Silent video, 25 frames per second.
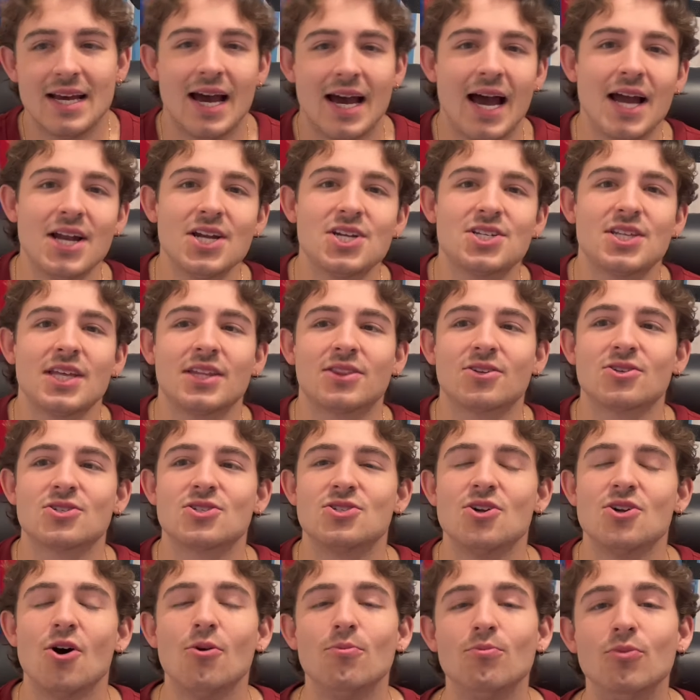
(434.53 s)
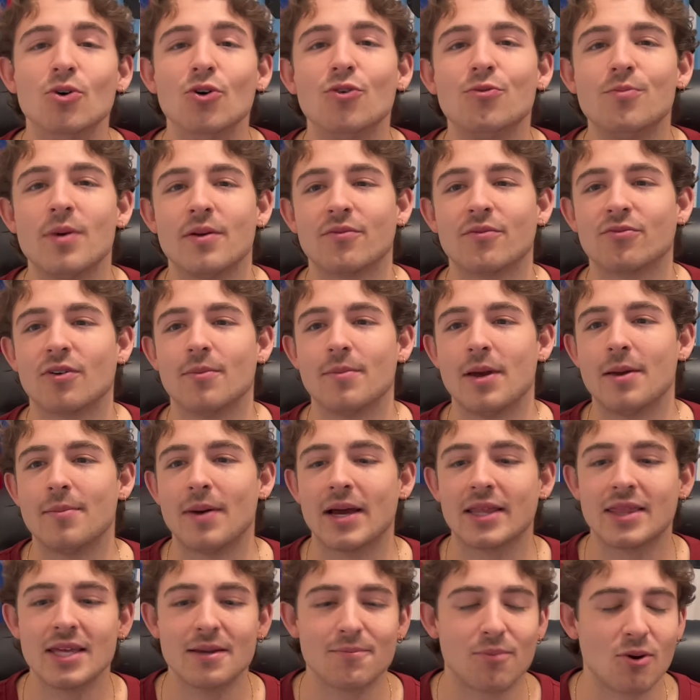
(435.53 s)
I just think there's no movement from him.
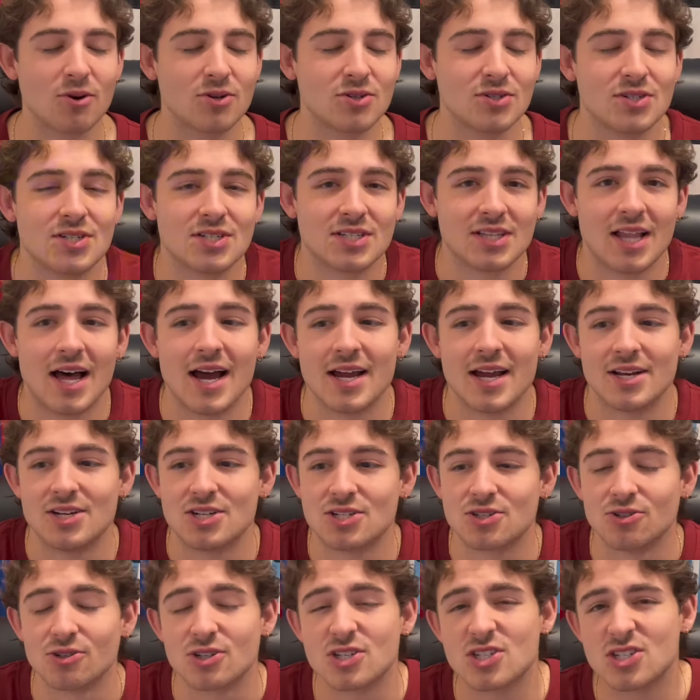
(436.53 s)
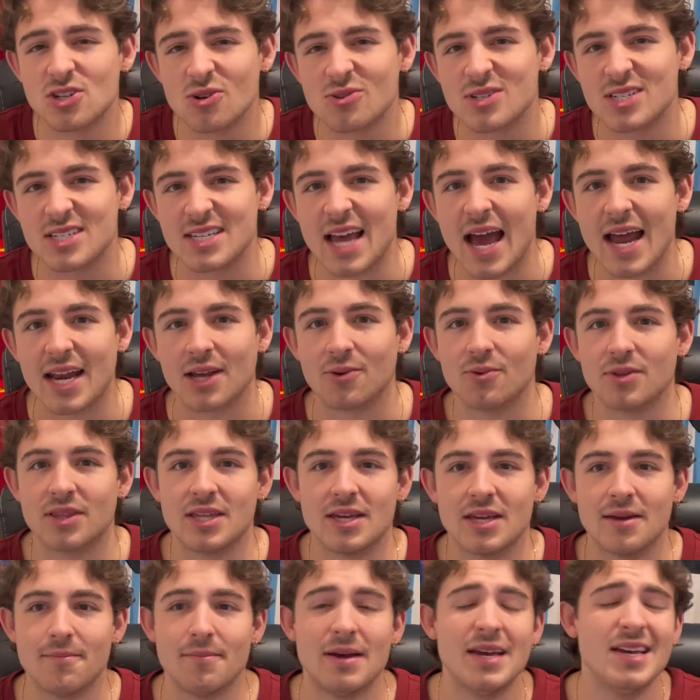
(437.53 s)
I think Barcelona's line just looks so static with
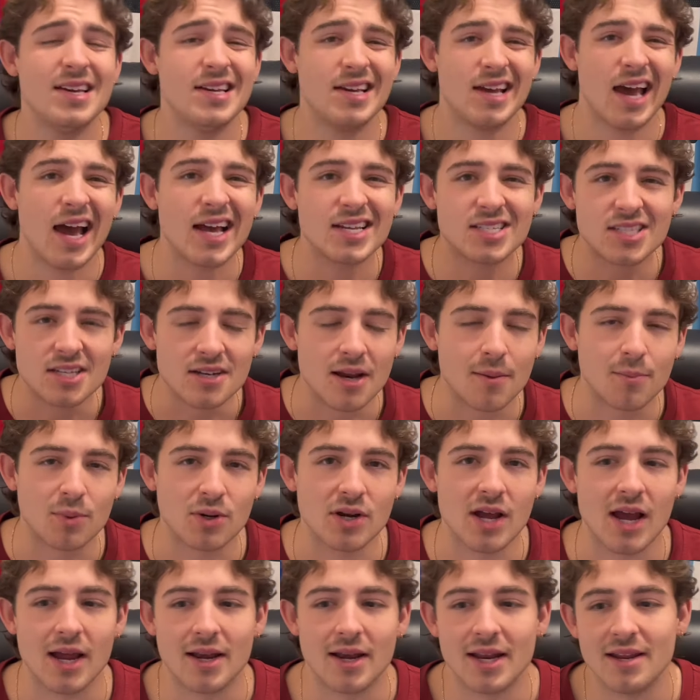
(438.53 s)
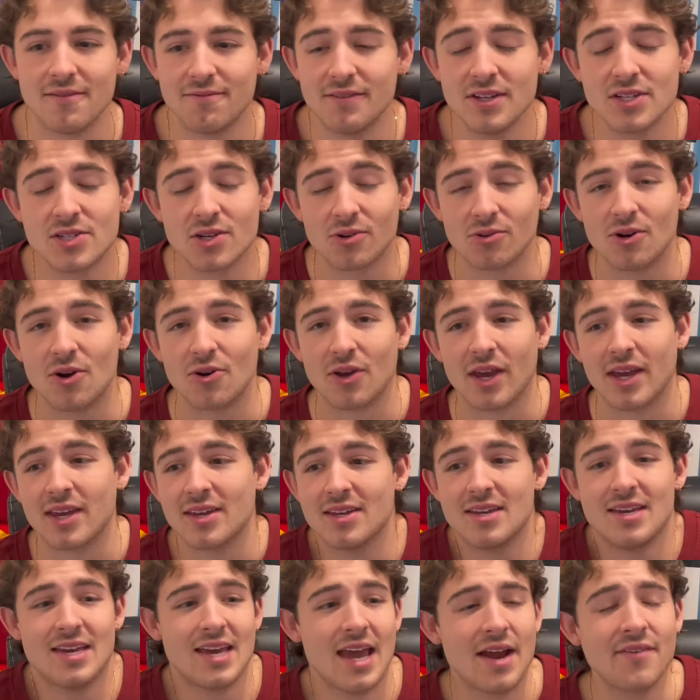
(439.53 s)
him as the number nine. And Vitor Roque,
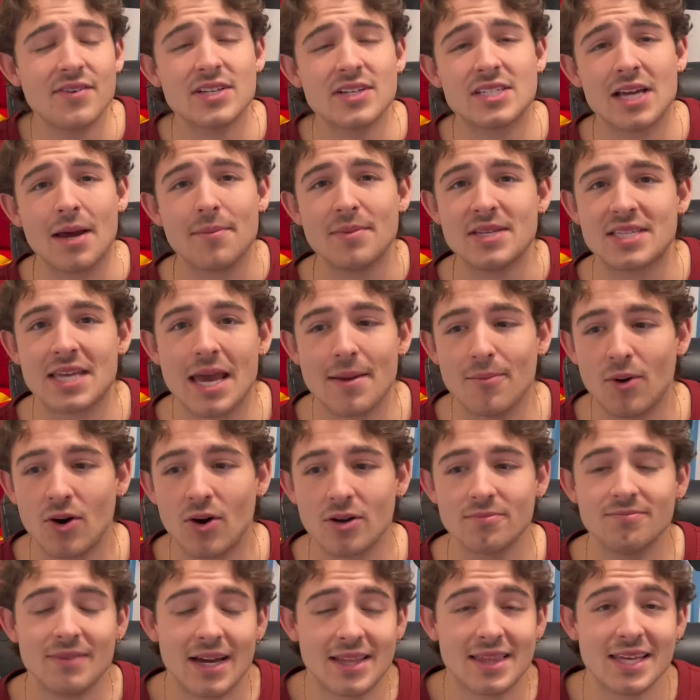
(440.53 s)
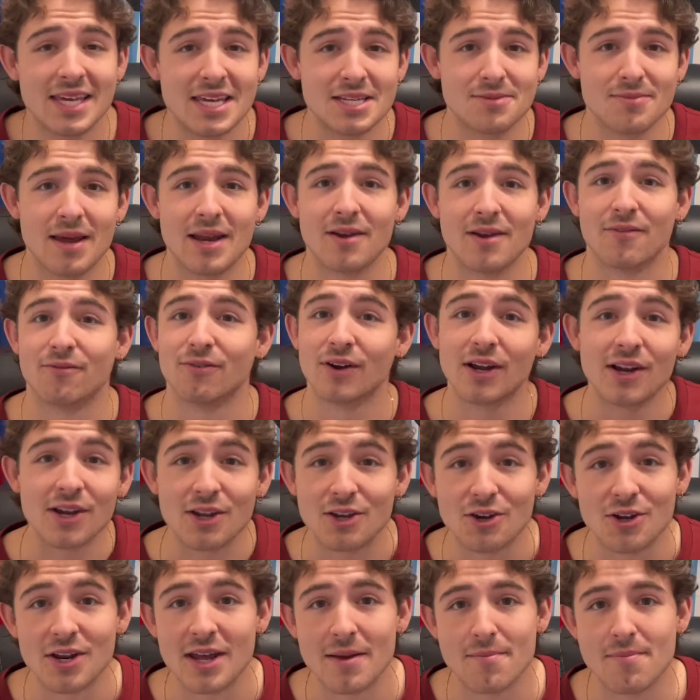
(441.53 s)
every time he's came on, I think he's made a very
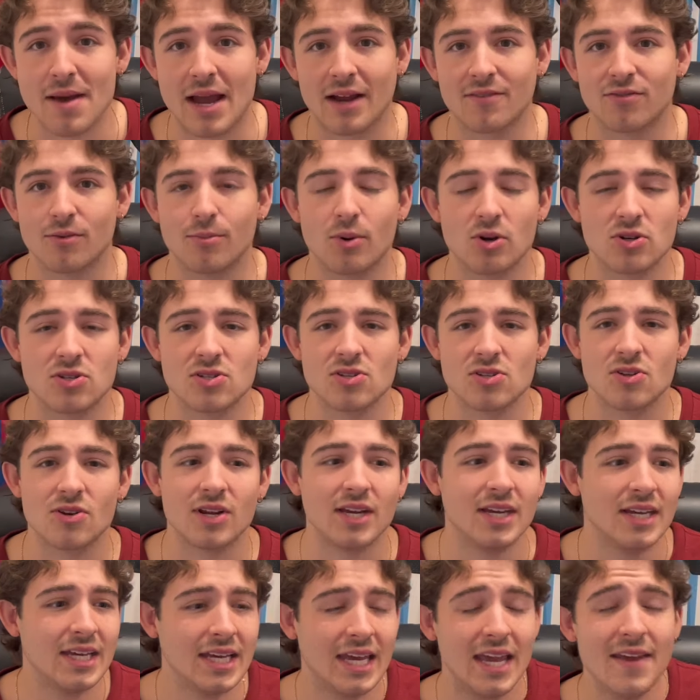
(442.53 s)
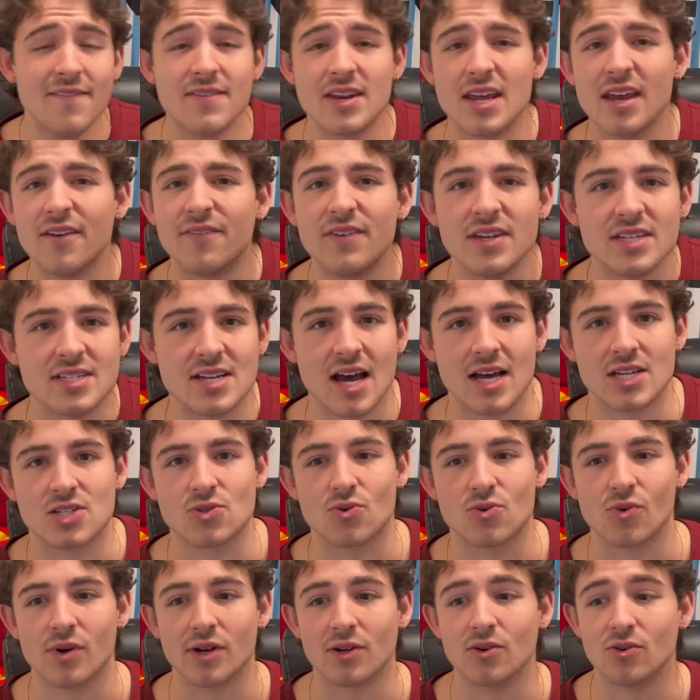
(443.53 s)
good impact for Barcelona, even if he's not
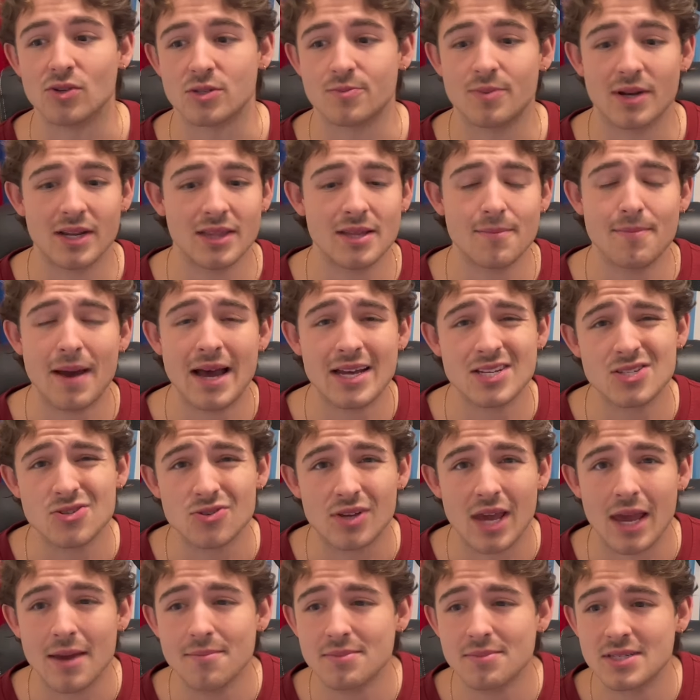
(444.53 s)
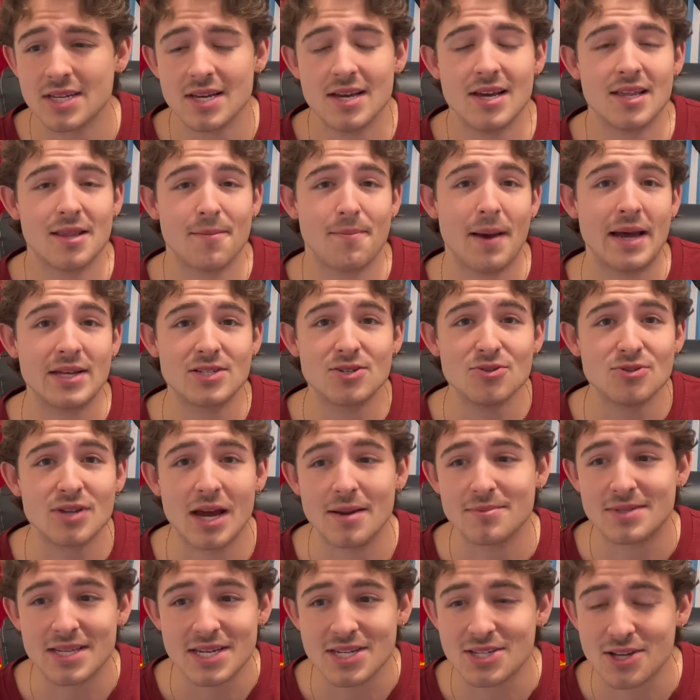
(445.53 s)
scoring goals. But in the past two games, the past two
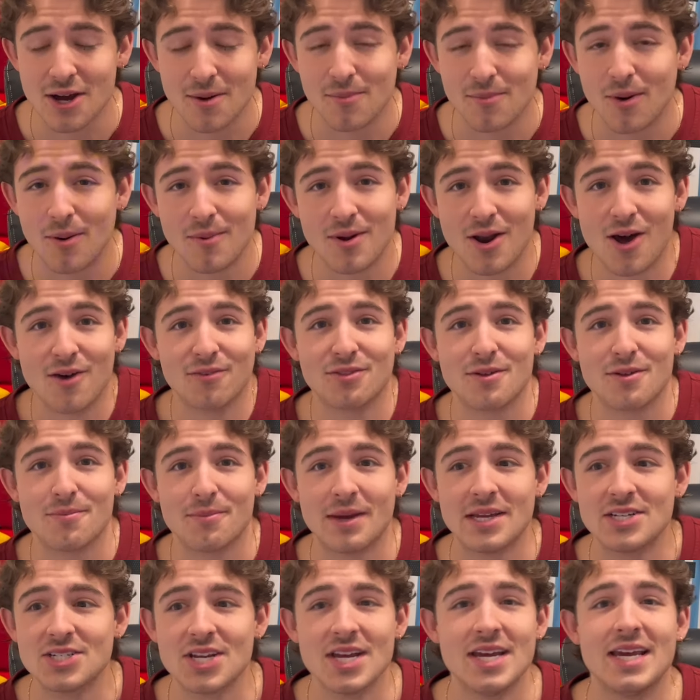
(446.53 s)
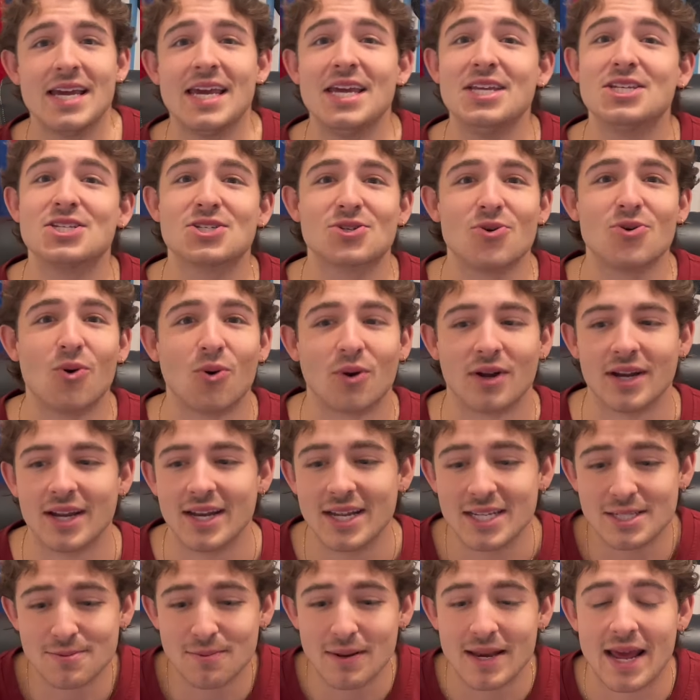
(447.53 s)
times that he's come on off the bench, he's scored, and
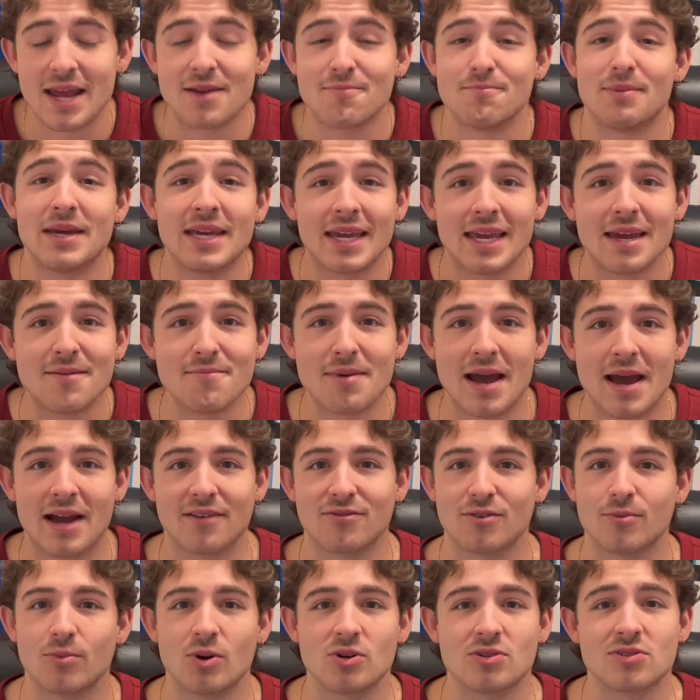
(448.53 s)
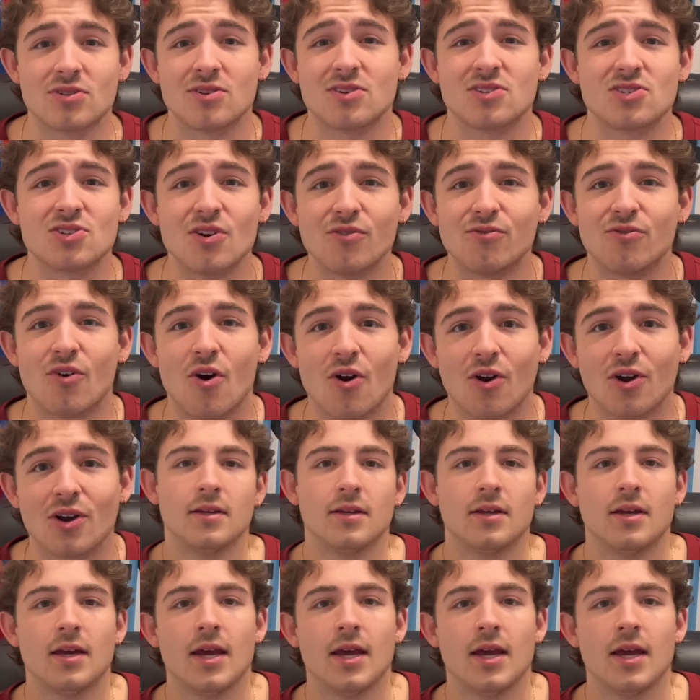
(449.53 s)
it's been a big impact for Barcelona so far.